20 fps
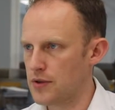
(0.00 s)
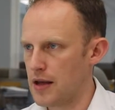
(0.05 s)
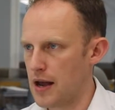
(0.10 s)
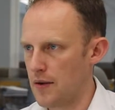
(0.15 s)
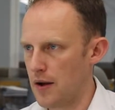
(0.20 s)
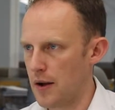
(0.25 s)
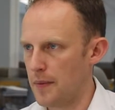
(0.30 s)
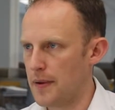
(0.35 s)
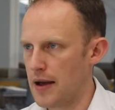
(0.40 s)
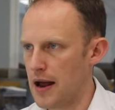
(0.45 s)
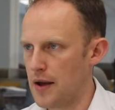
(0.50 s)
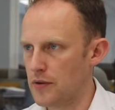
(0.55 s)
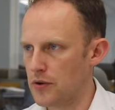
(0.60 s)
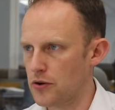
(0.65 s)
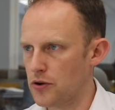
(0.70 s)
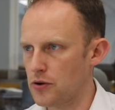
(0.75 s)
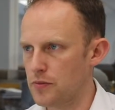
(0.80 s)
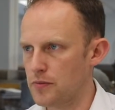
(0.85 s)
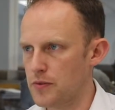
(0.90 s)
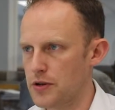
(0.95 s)
They're our
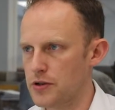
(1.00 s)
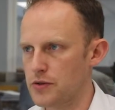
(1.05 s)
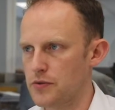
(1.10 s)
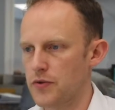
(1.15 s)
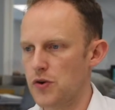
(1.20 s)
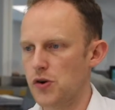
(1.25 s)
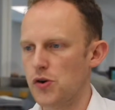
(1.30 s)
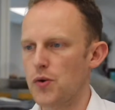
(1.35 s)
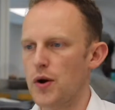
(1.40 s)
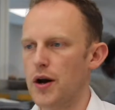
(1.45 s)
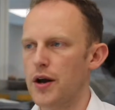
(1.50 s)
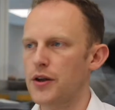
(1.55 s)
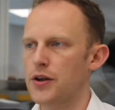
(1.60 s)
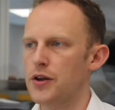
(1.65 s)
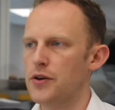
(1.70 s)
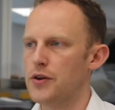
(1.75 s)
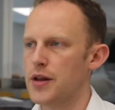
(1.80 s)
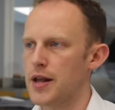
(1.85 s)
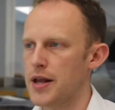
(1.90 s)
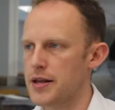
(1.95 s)
parent company, so we've got quite a
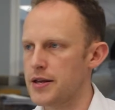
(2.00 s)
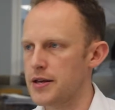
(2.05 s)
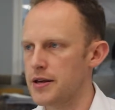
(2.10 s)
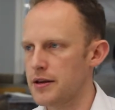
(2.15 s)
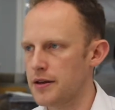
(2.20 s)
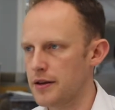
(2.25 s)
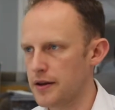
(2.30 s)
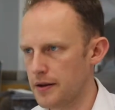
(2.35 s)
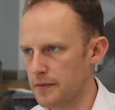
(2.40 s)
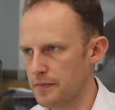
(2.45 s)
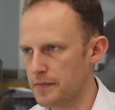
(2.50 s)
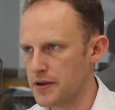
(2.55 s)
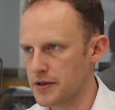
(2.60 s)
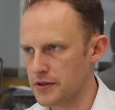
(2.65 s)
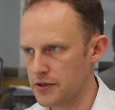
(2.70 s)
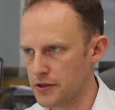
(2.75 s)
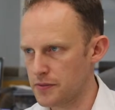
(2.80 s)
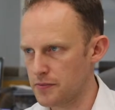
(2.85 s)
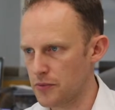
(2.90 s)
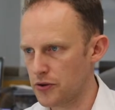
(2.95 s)
unique
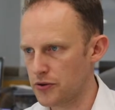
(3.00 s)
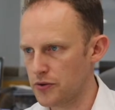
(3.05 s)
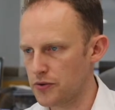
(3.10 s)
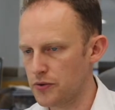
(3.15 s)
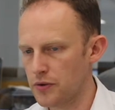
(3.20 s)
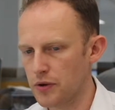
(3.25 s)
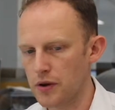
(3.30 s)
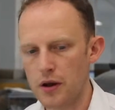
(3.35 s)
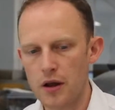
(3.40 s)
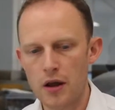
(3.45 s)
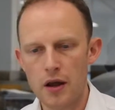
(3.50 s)
business model.